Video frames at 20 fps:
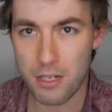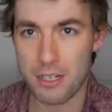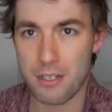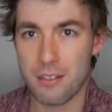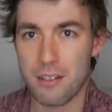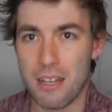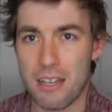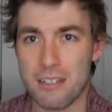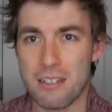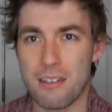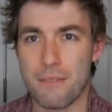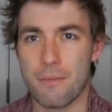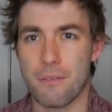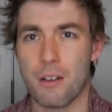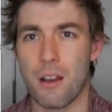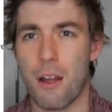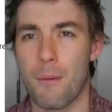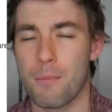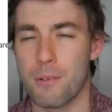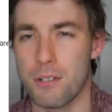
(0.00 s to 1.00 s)
and
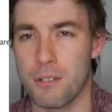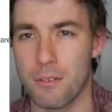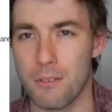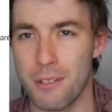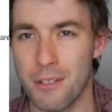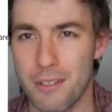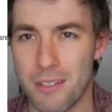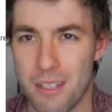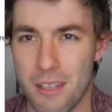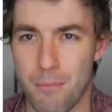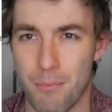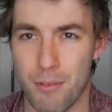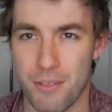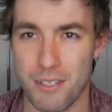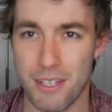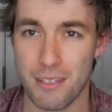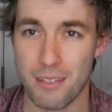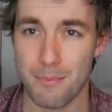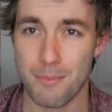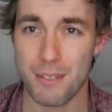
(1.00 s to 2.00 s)
different opportunities that present